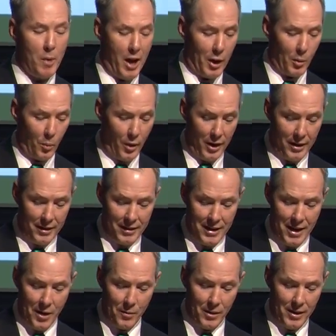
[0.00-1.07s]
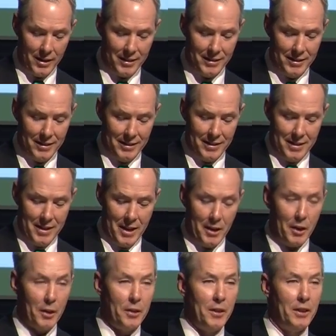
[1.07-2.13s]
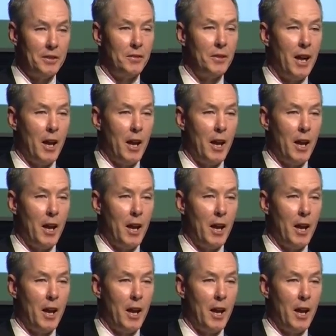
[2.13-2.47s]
back when how, uh, I don't know, things have